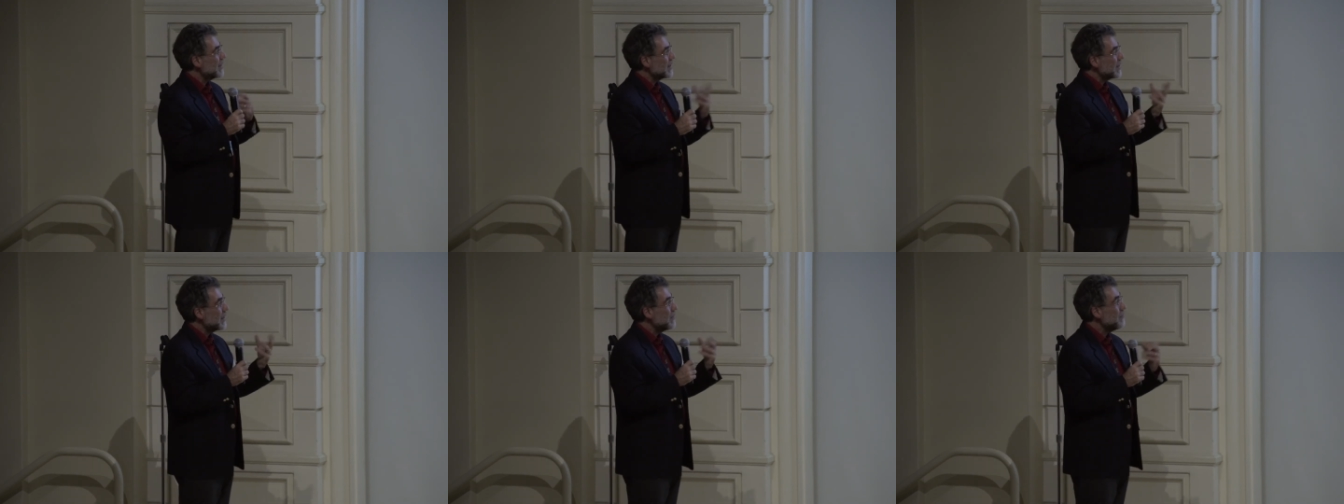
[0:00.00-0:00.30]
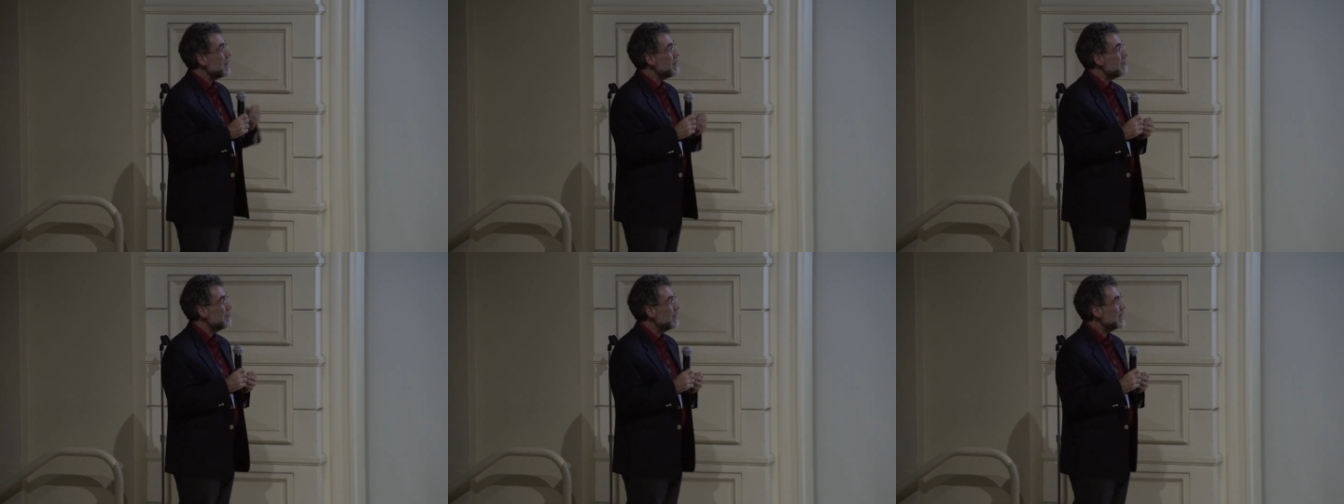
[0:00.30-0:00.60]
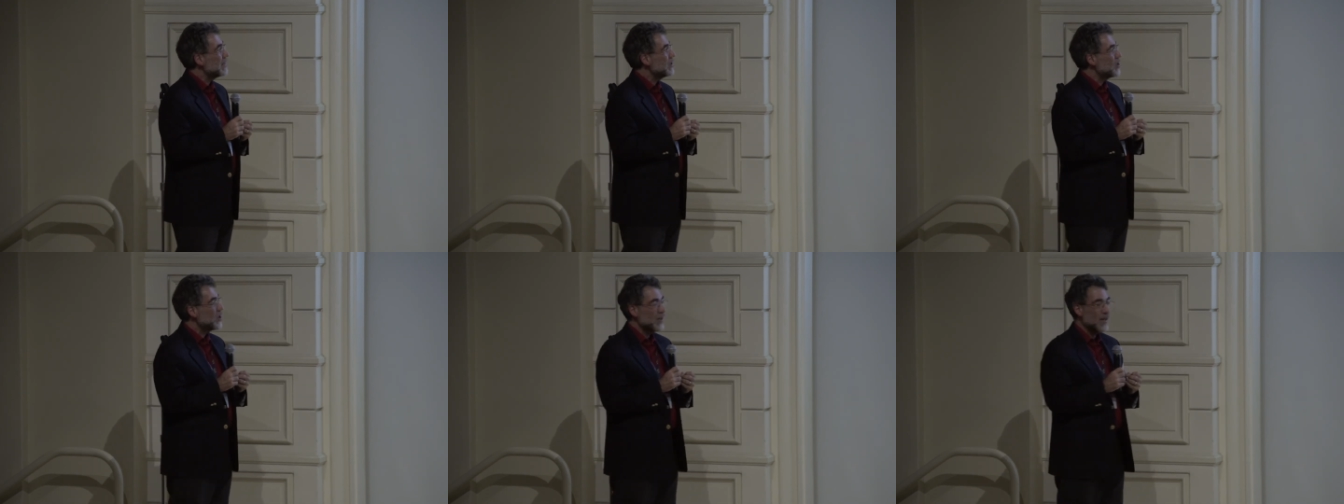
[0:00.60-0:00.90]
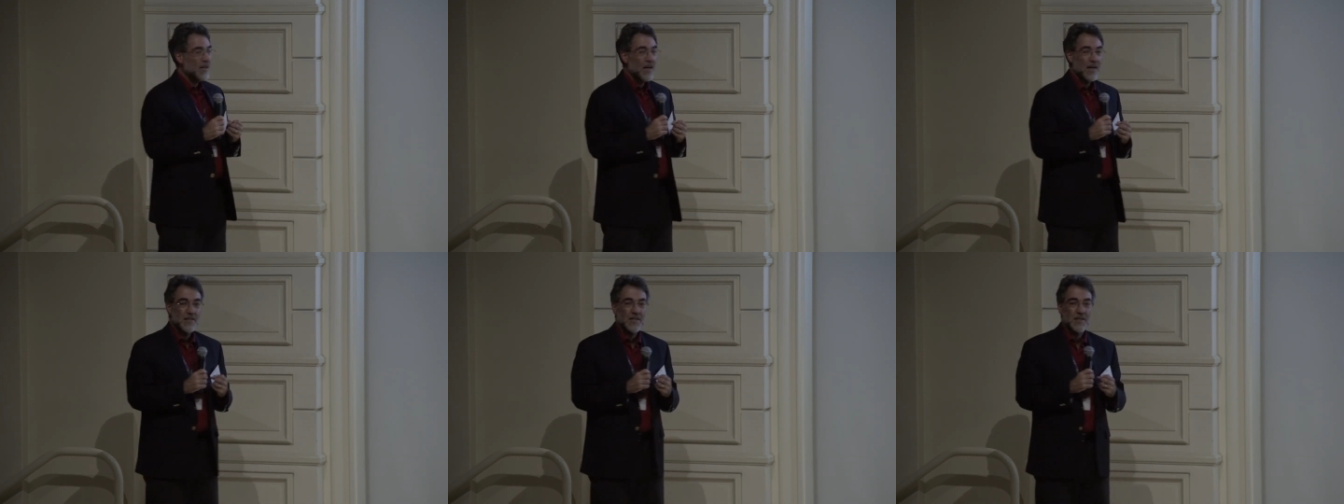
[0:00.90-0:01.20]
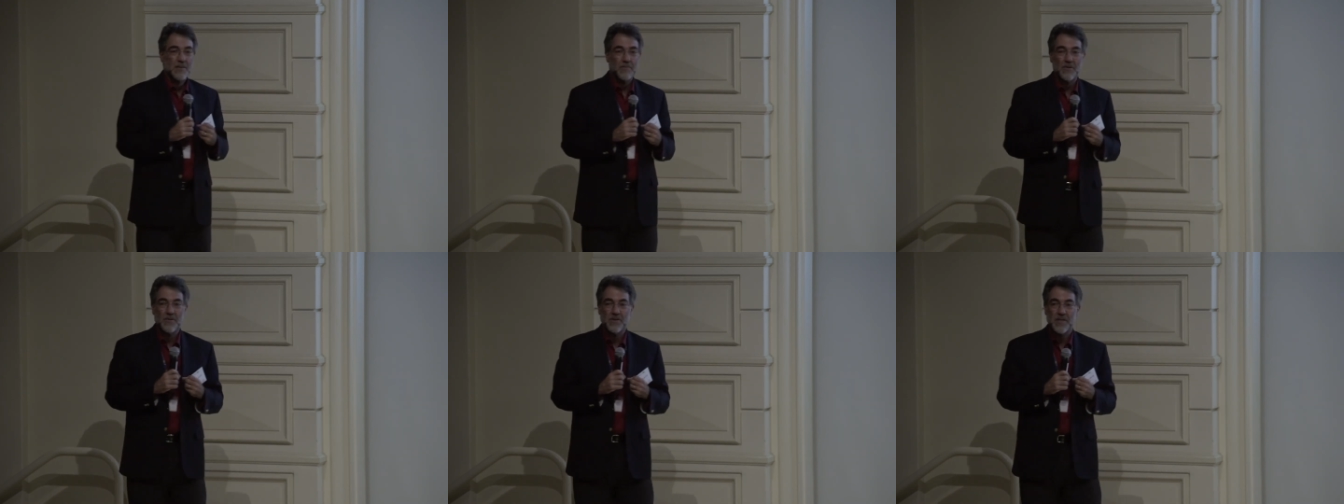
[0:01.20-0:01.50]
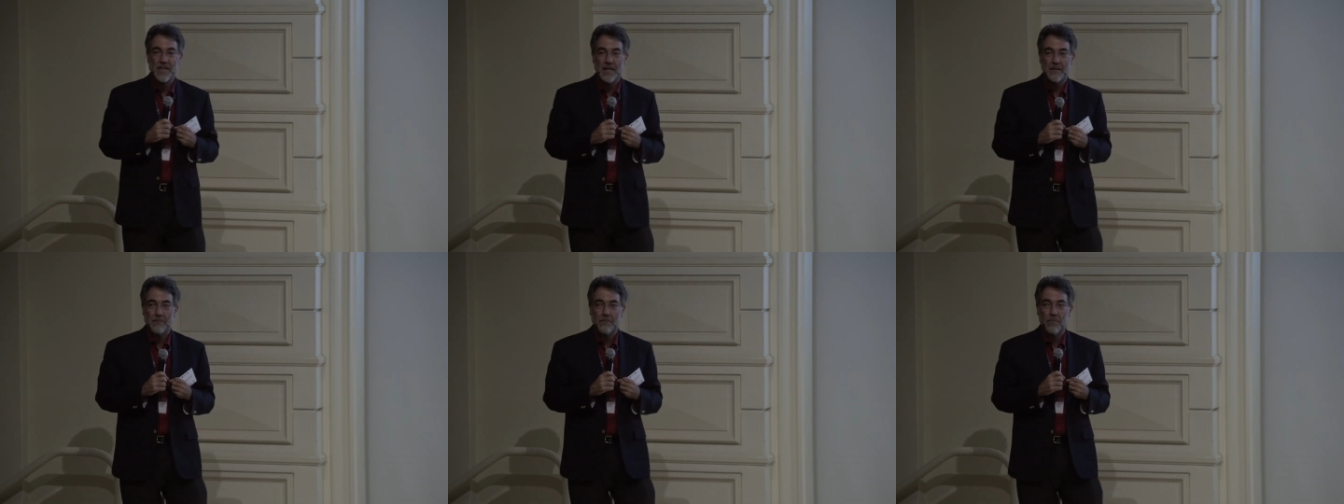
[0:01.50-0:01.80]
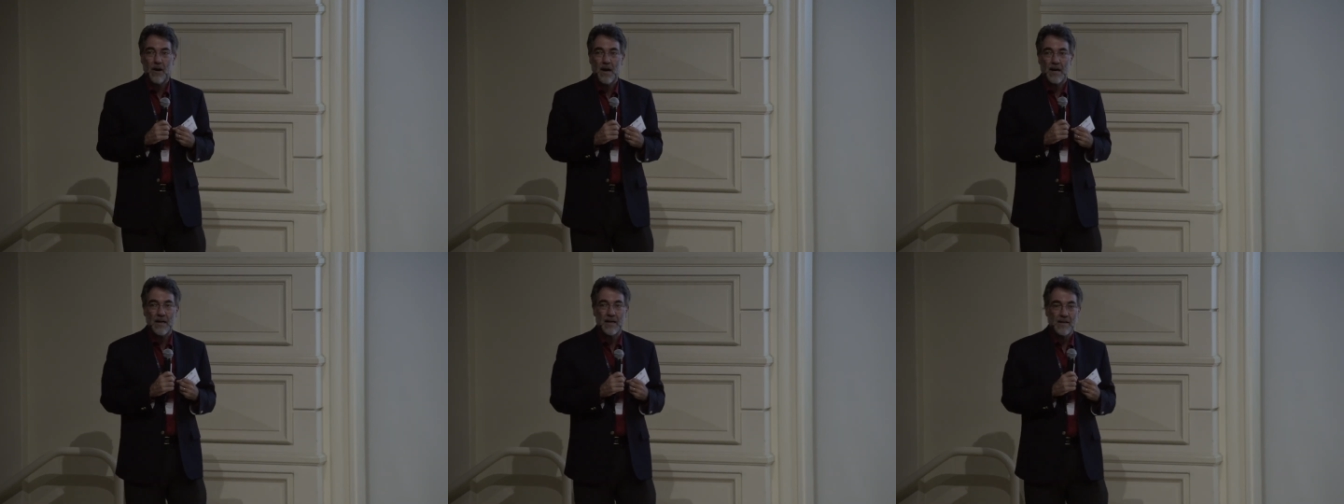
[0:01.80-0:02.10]
commitment to customers and
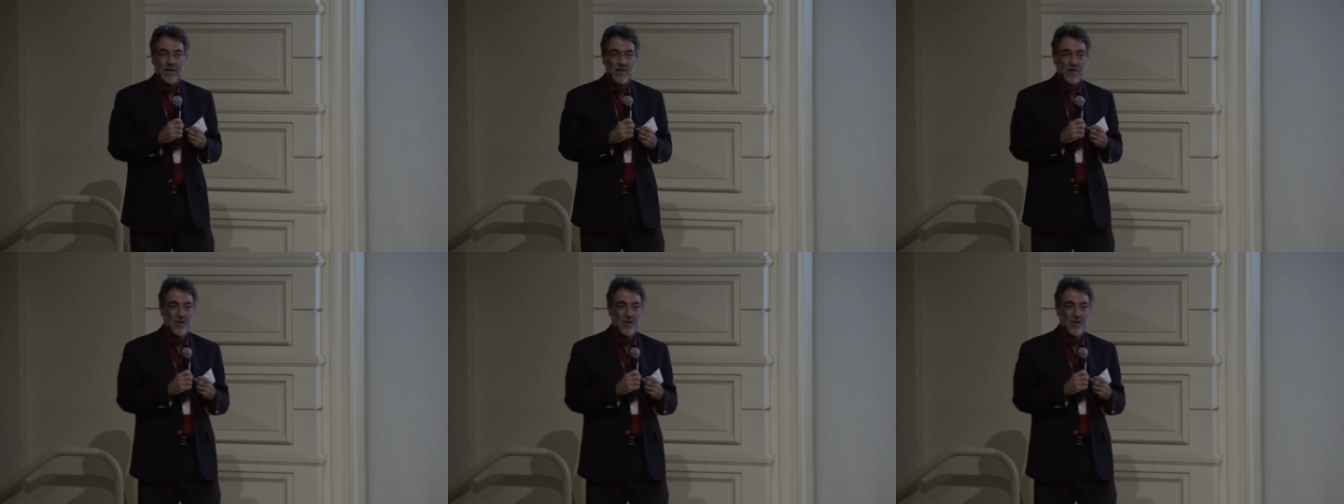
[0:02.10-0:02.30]
products.